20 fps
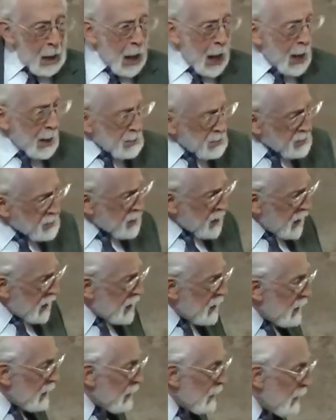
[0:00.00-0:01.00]
I
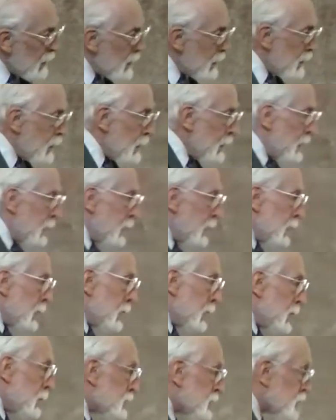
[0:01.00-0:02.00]
see
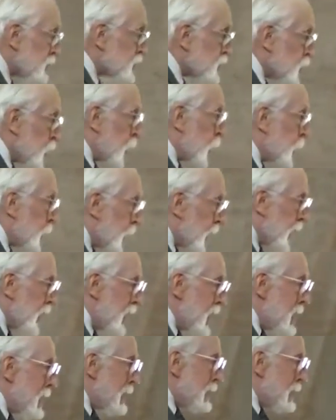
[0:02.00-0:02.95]
a stupid,